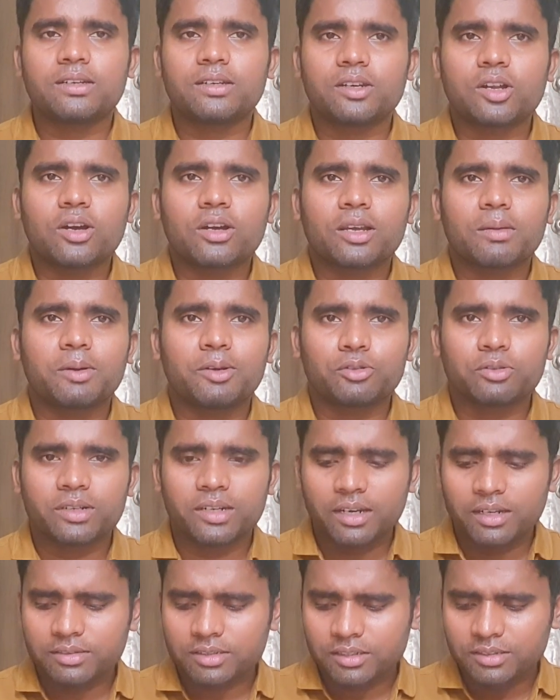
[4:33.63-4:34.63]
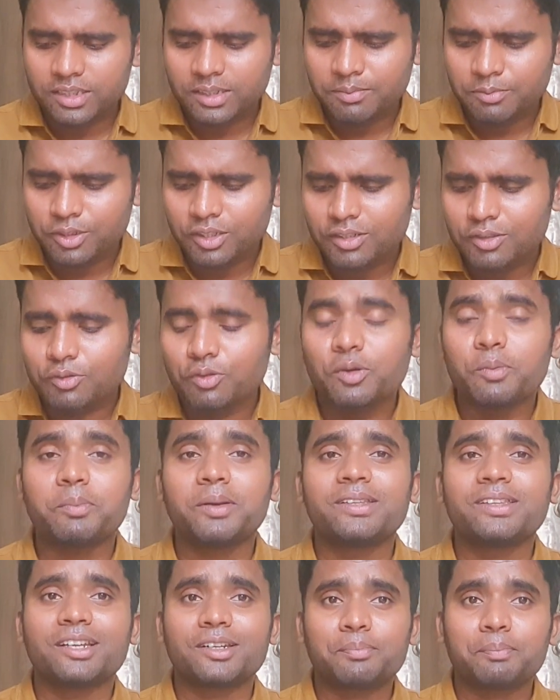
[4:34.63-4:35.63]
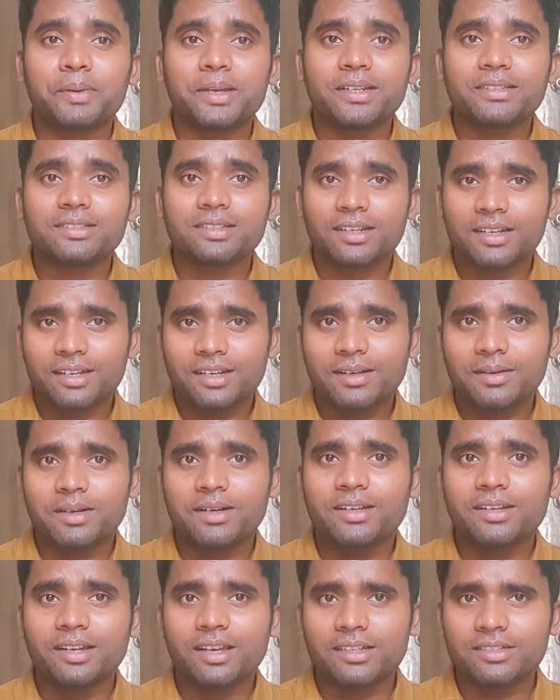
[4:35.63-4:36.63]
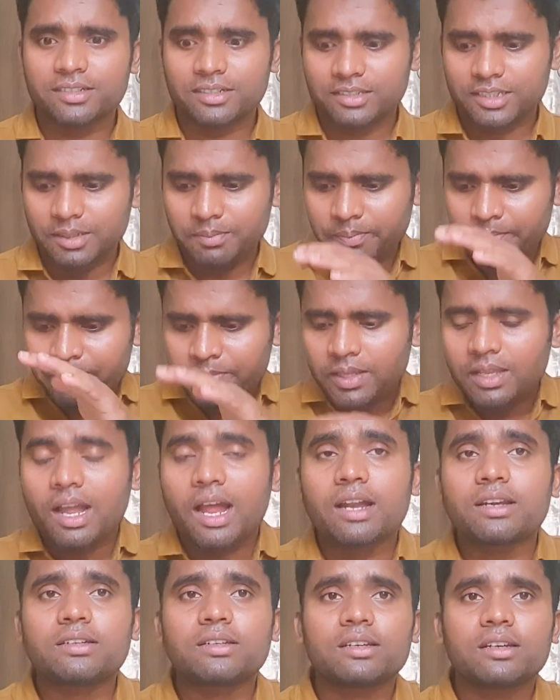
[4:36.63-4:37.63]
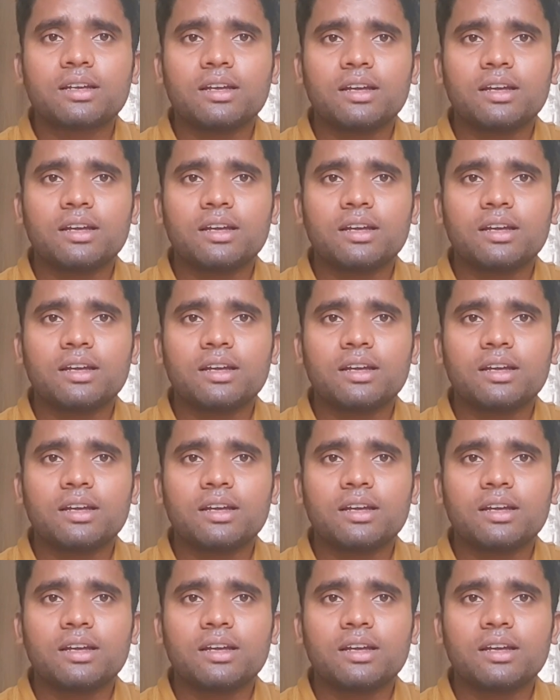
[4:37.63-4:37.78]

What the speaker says: talk about relationship, just open that page relationship and